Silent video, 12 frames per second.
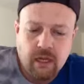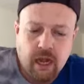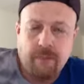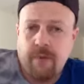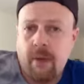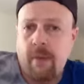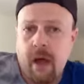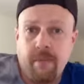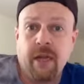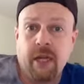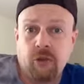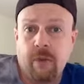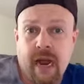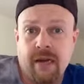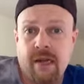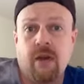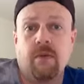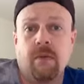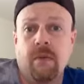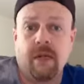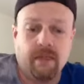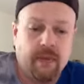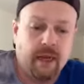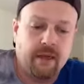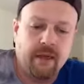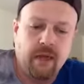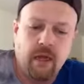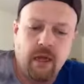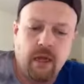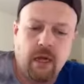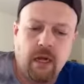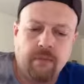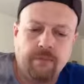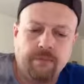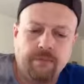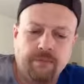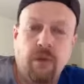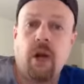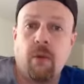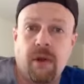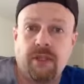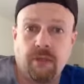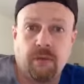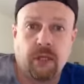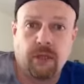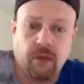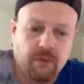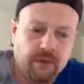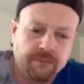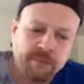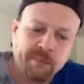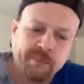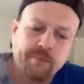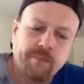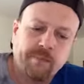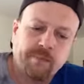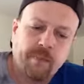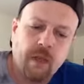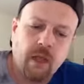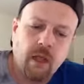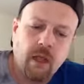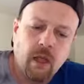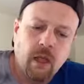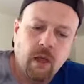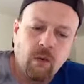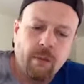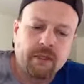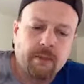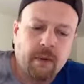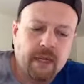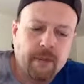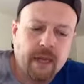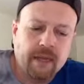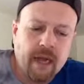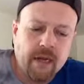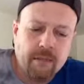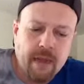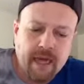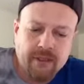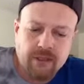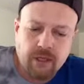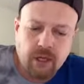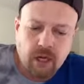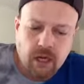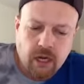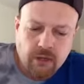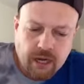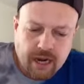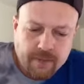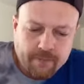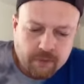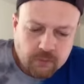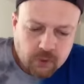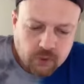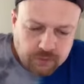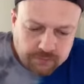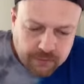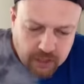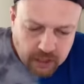I'm picking Drew McIntyre to win Money in the Bank. But I want to see Ricochet win. Women's Money in the Bank ladder match. You got Ember Moon.